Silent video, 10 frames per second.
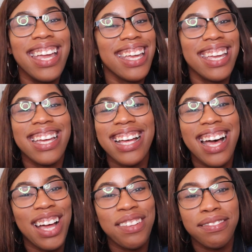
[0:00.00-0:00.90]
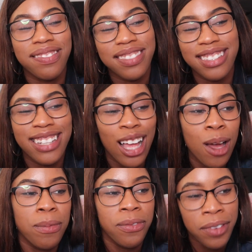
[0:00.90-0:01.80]
Yeah,
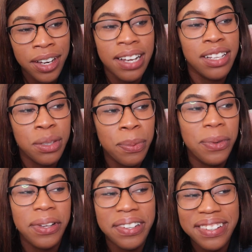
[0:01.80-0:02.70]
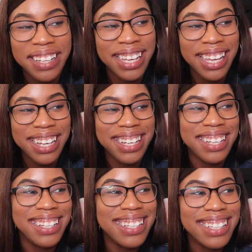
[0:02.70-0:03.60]
I'm very spoiled,
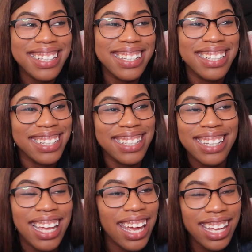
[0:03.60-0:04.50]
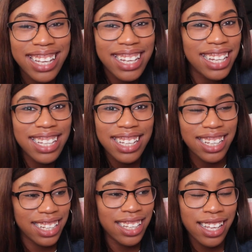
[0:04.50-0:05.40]
and like,
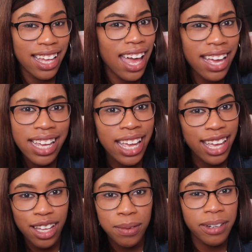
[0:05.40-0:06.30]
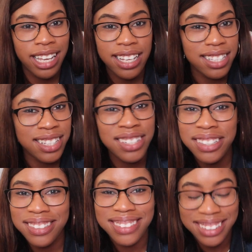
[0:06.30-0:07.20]
I can't help that.
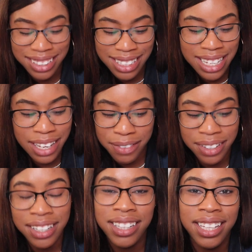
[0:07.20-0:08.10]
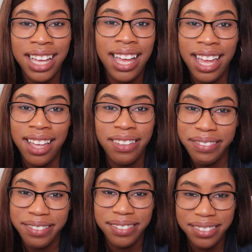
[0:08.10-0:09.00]
So definitely I
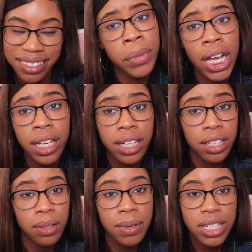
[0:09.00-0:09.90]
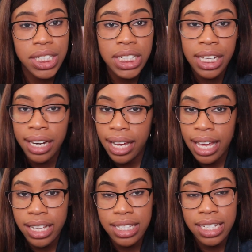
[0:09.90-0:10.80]
have. Another question that I
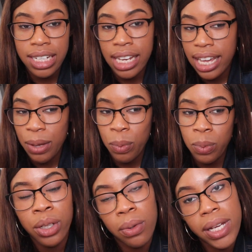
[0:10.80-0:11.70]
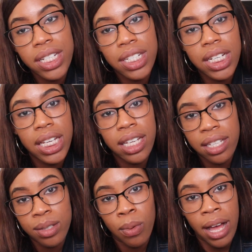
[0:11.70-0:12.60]
got today. The question
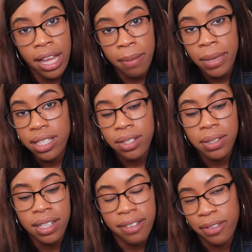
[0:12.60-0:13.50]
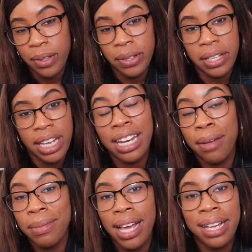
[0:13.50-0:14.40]
is, why am I so difficult? And
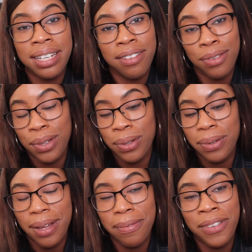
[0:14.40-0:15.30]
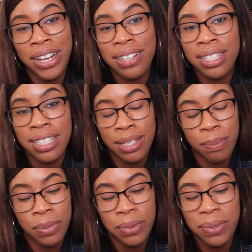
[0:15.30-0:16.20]
I'm not difficult. I'm very
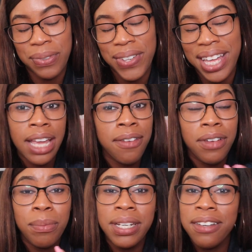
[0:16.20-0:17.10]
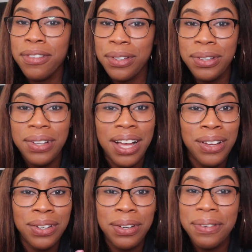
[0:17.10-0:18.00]
simple. If I'm difficult,
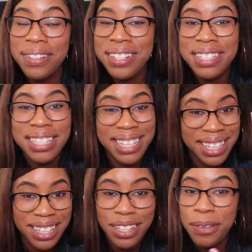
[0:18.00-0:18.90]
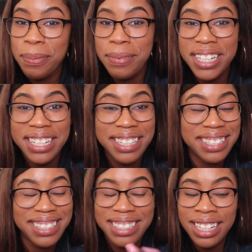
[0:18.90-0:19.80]
I don't know what to tell you, but
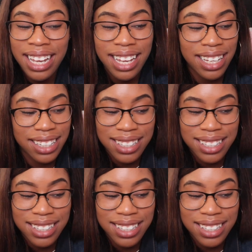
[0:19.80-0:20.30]
like,